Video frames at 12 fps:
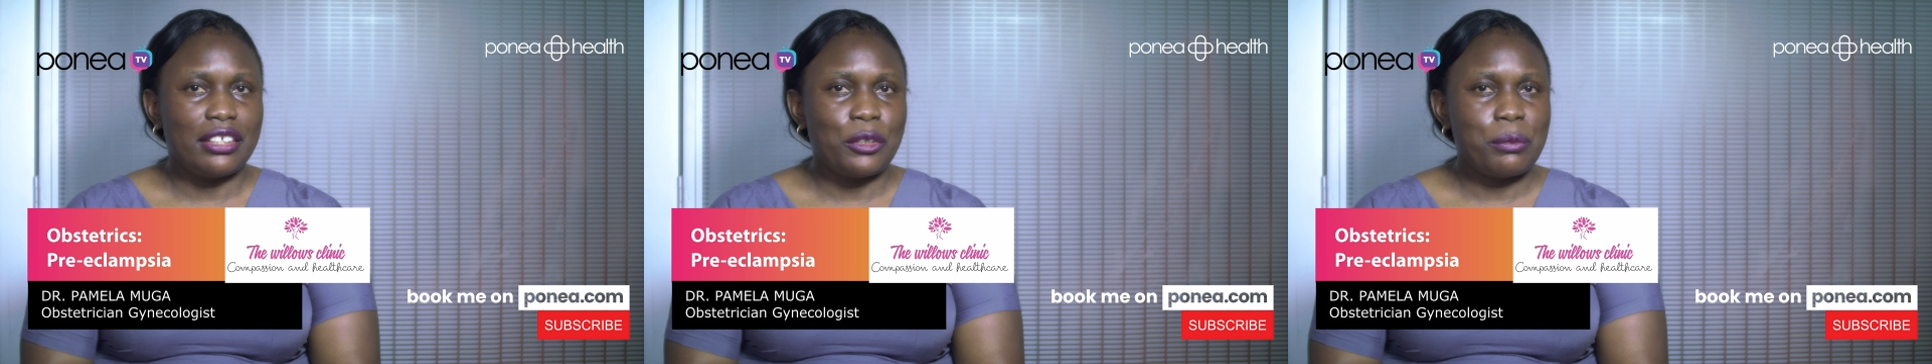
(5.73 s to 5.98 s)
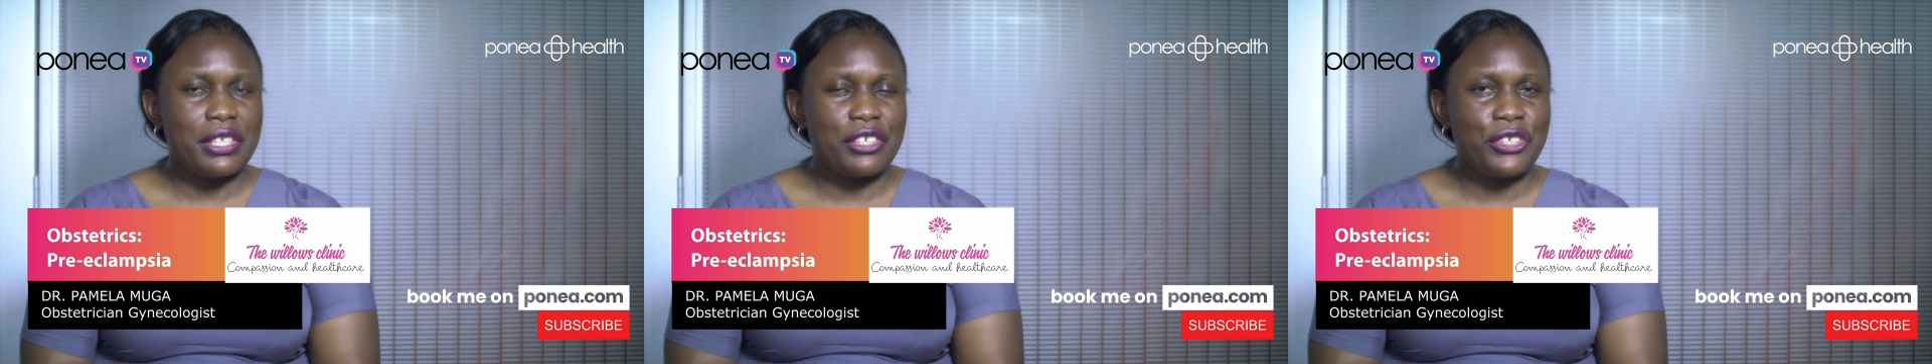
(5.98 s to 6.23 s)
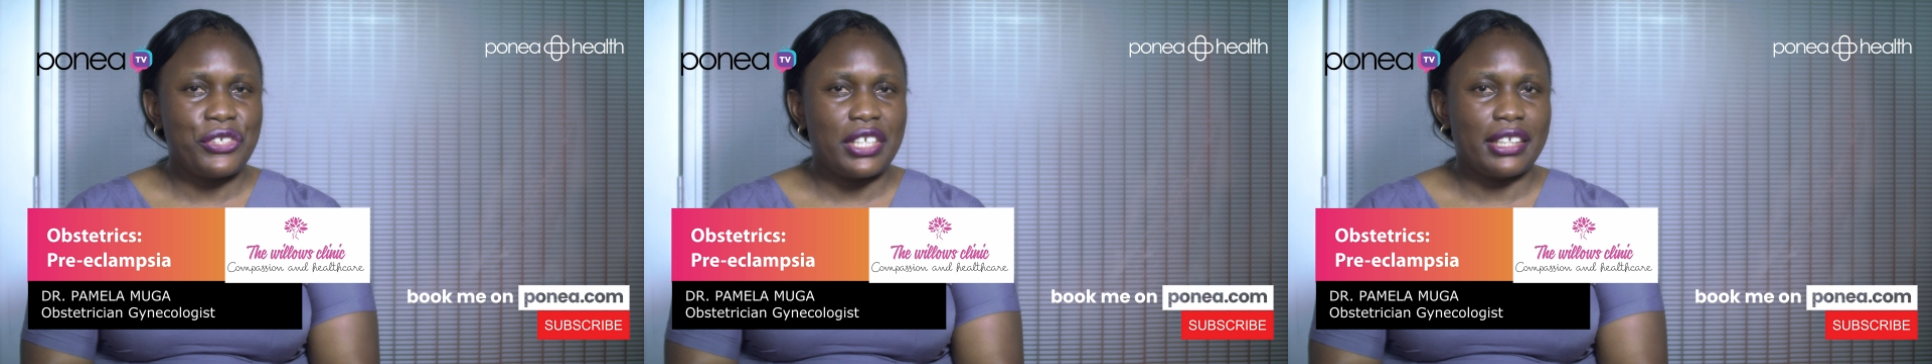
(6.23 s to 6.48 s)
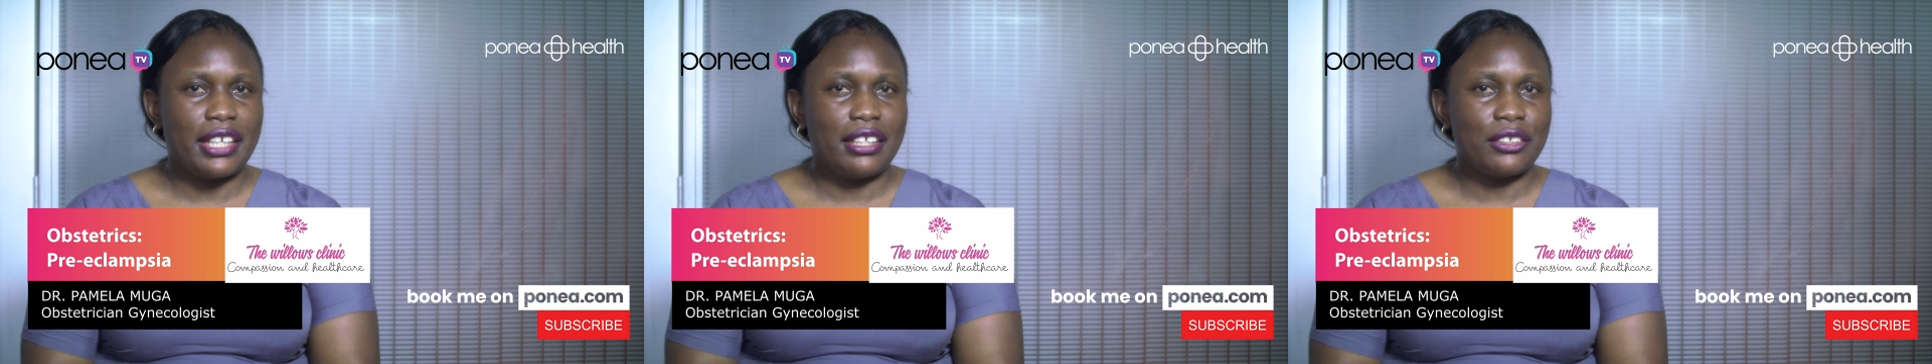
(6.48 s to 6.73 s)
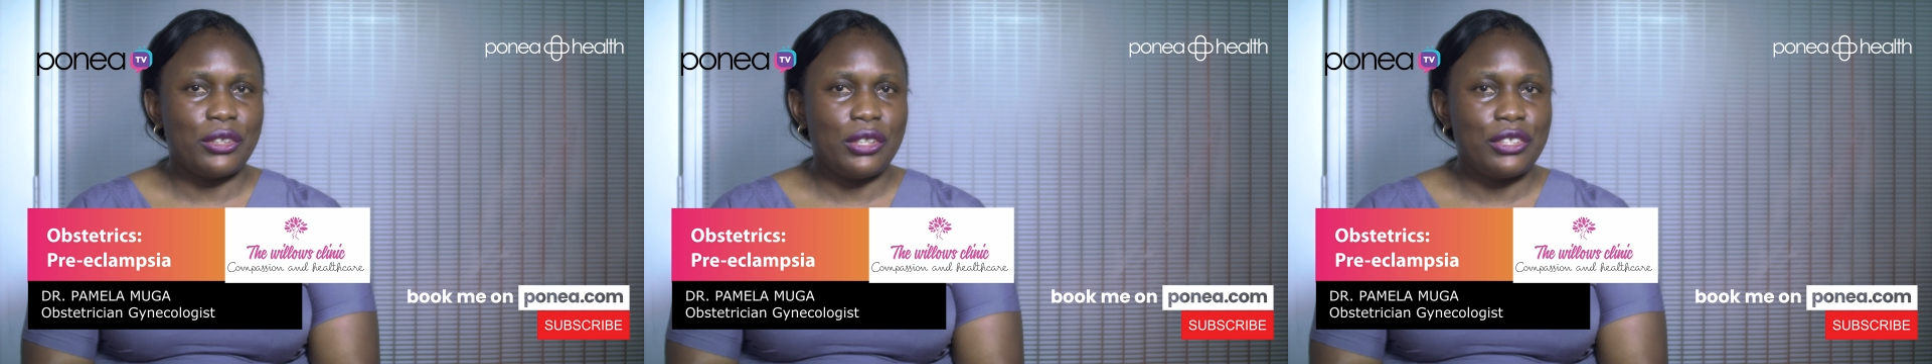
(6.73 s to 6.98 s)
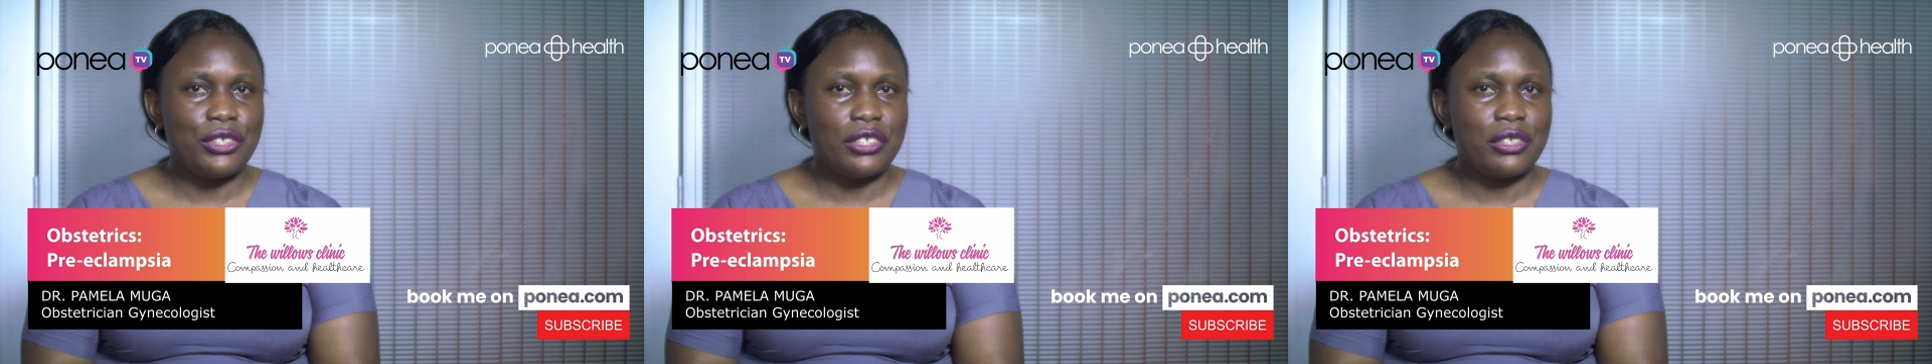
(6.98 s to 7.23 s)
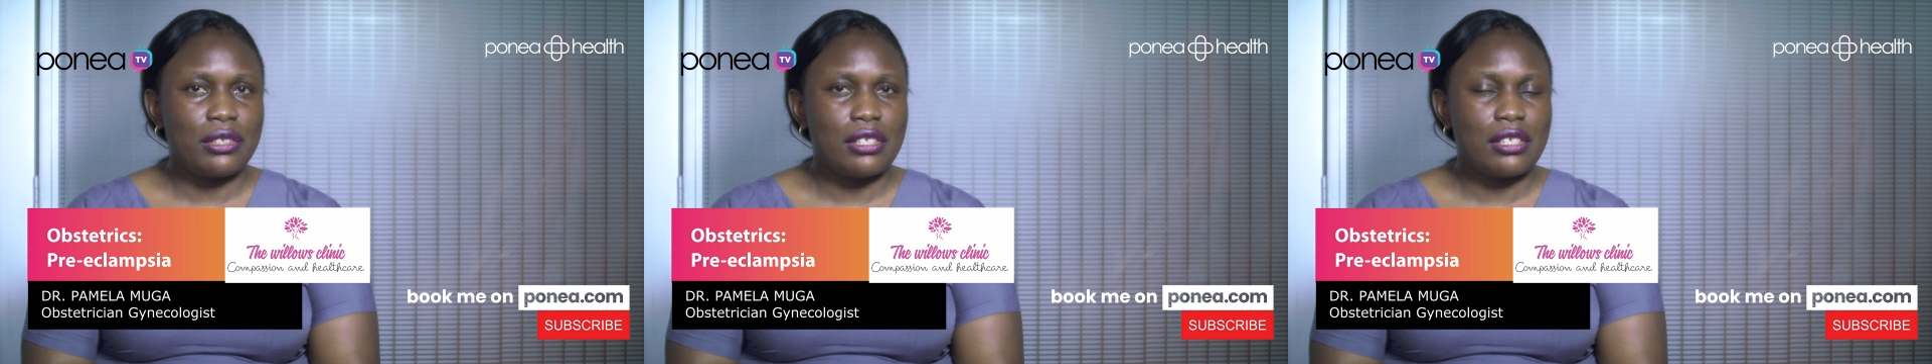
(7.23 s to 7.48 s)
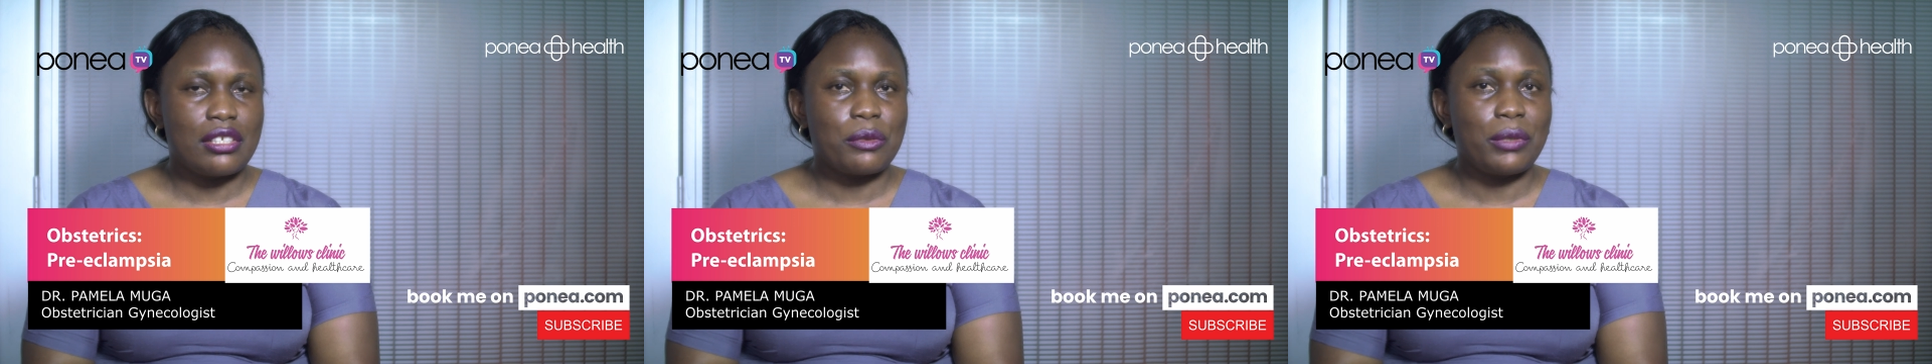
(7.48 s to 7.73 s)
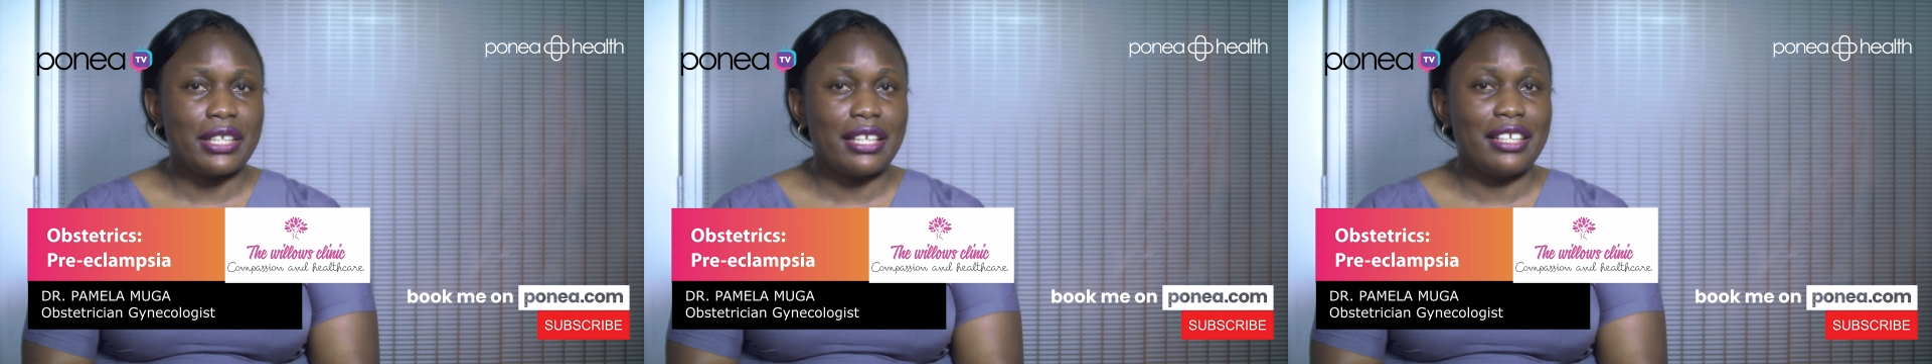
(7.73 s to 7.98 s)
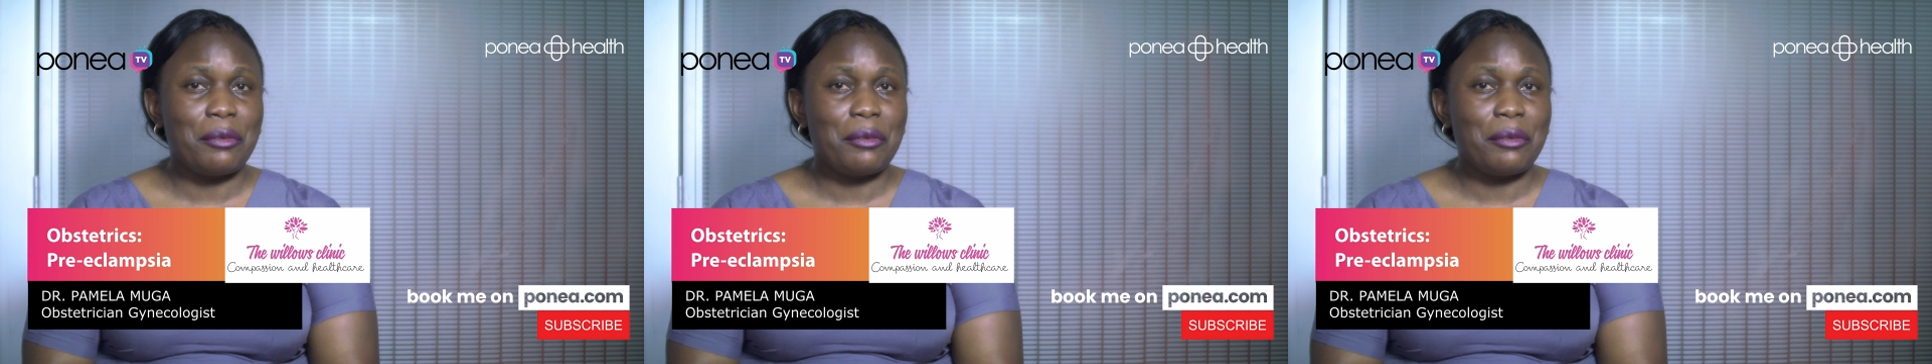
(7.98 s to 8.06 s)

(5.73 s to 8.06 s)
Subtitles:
an obstetrician and gynaecologist working